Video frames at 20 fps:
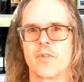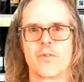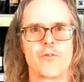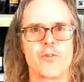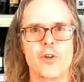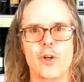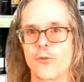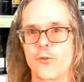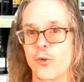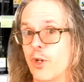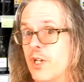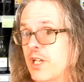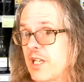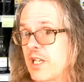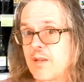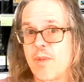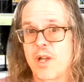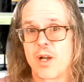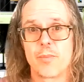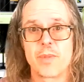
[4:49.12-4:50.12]
feel free to
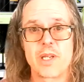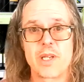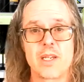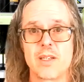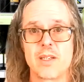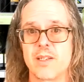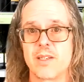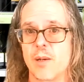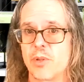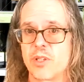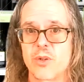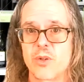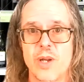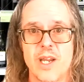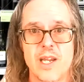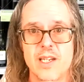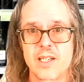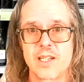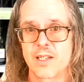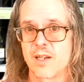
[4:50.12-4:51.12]
email me,
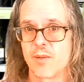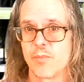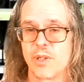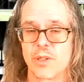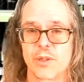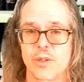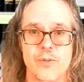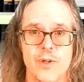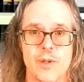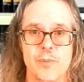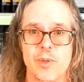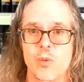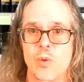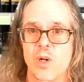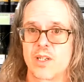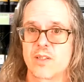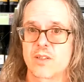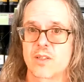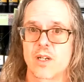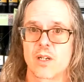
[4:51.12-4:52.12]
whagen at
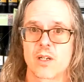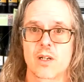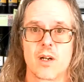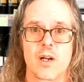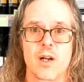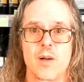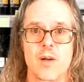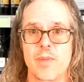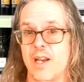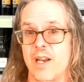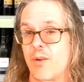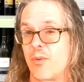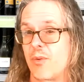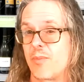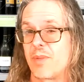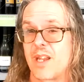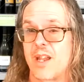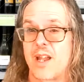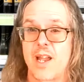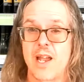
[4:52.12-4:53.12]
millerfamilywines.com, and I would
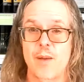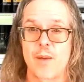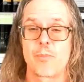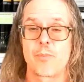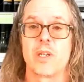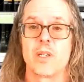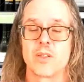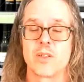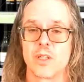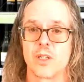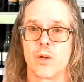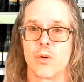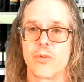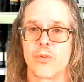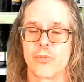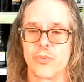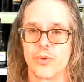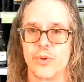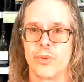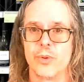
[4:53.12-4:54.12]
be happy to go
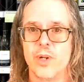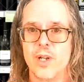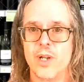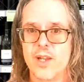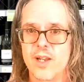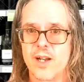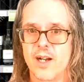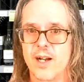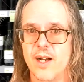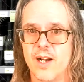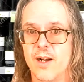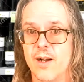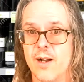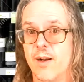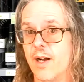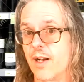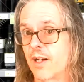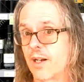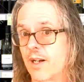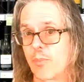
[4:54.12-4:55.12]
through uh,
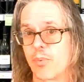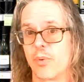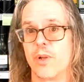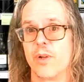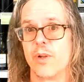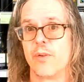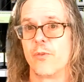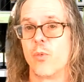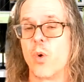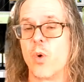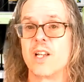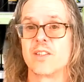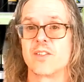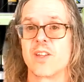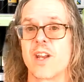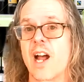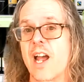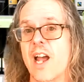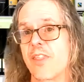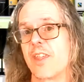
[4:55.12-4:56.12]
a couple of wines that
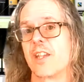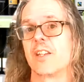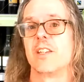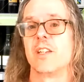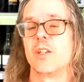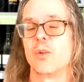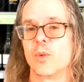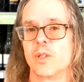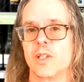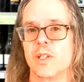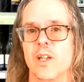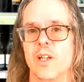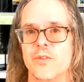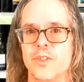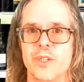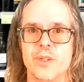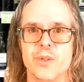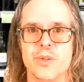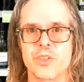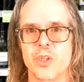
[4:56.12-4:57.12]
I think that you would love
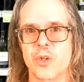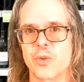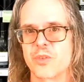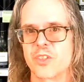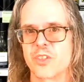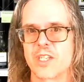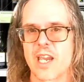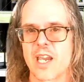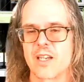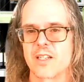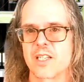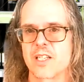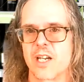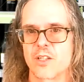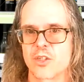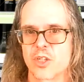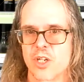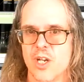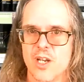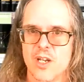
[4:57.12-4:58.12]
to. So stay in
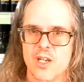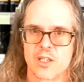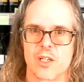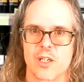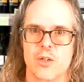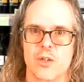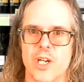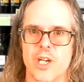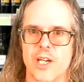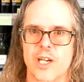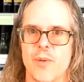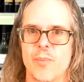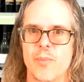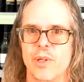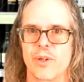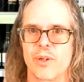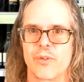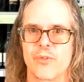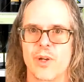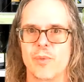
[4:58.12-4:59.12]
touch. Go check out
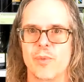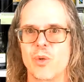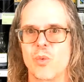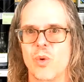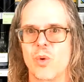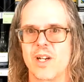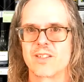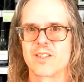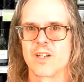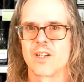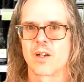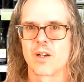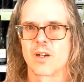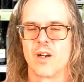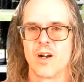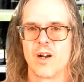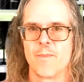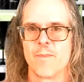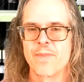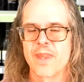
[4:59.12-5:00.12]

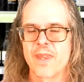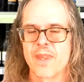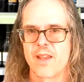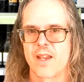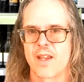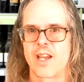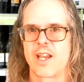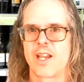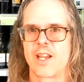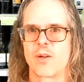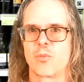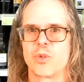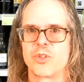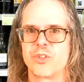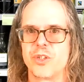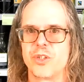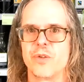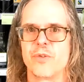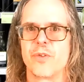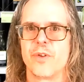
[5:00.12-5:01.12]
millerfamilywines.com, and we'll
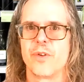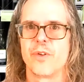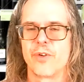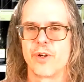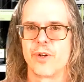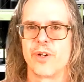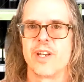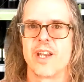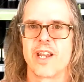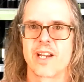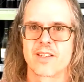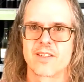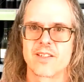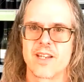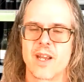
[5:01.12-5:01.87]
see you for the very next